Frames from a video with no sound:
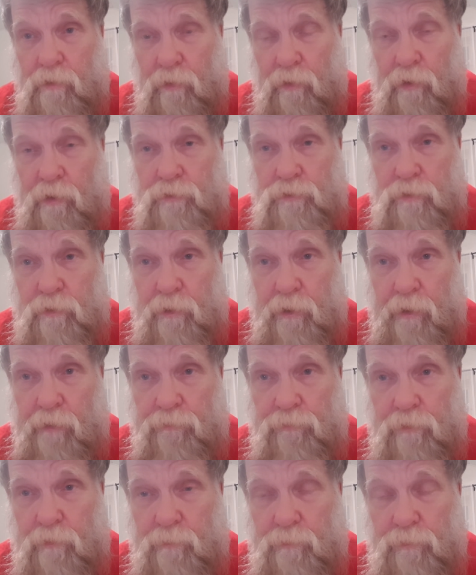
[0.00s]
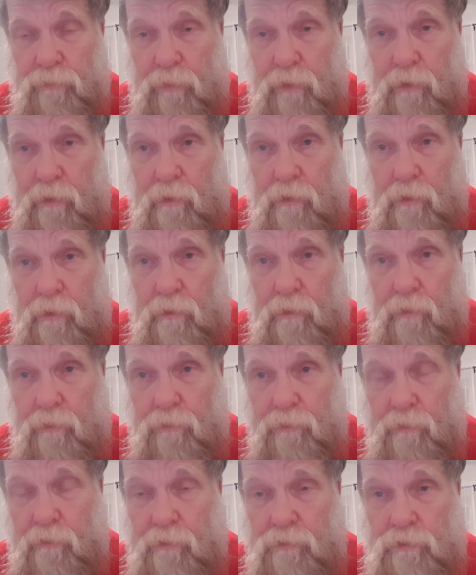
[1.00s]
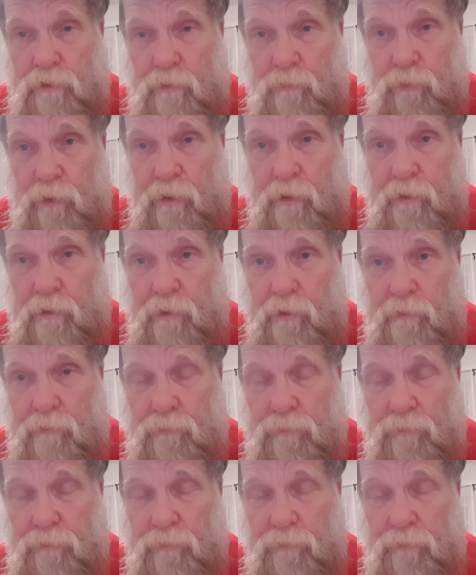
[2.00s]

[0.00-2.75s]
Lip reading: God's going to have to. He's going to bring in